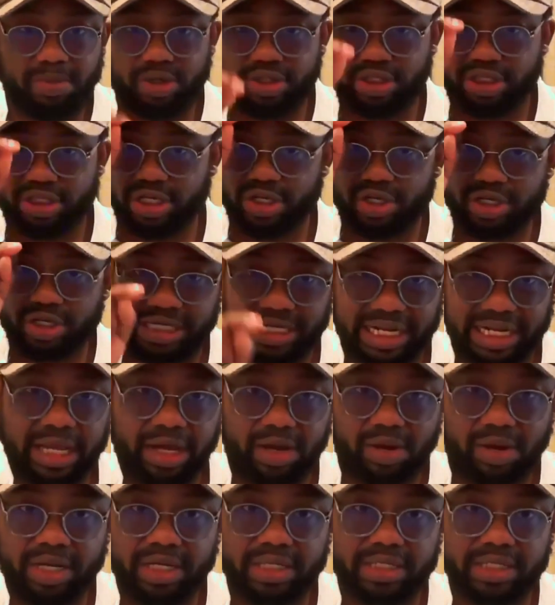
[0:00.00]
box. You can just
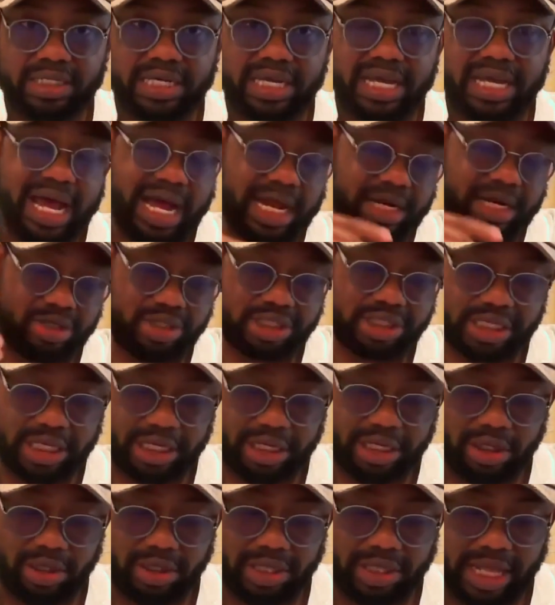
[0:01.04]
click on it and it'll
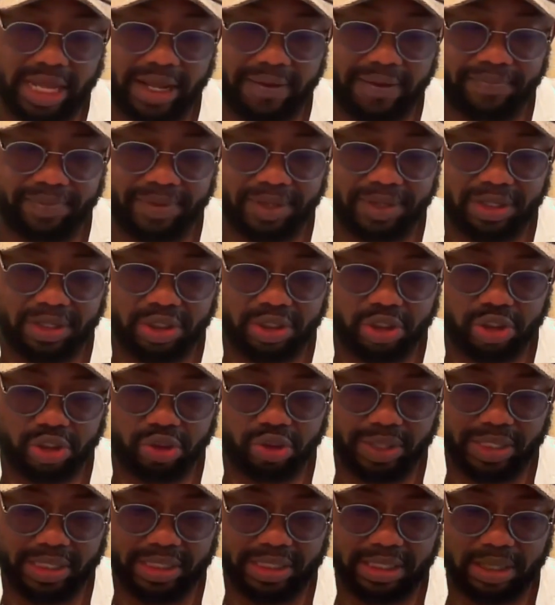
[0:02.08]
take you there
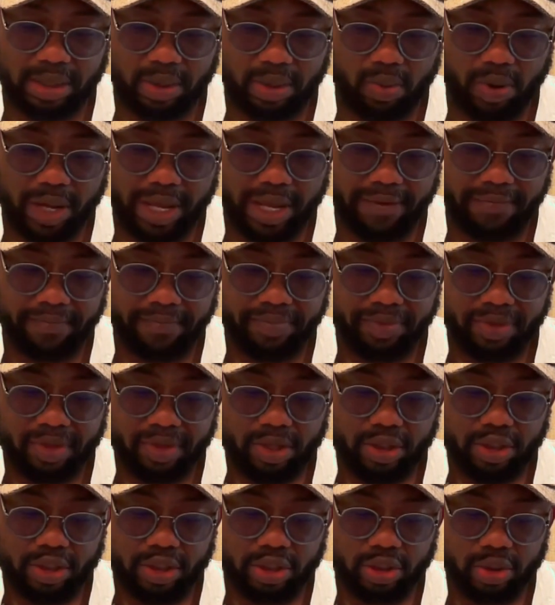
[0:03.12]
straight away.
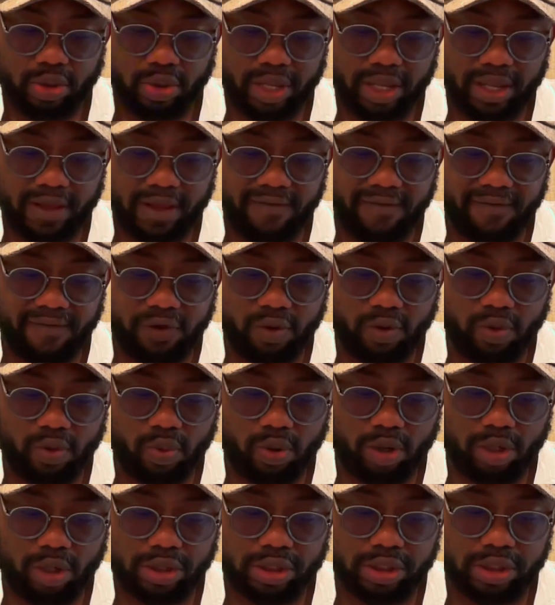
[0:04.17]
So if you
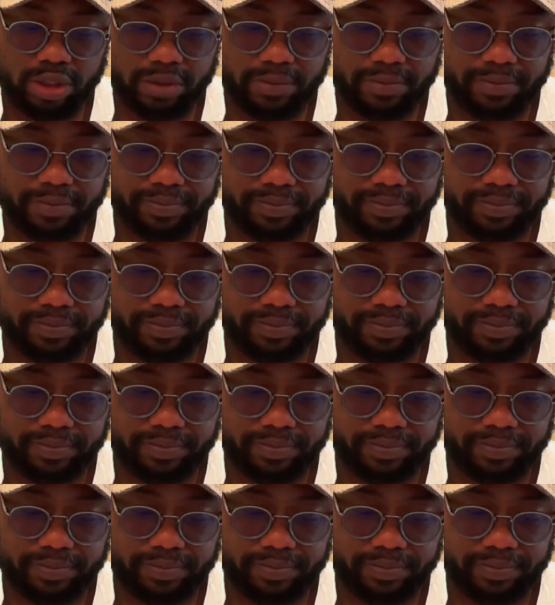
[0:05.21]
want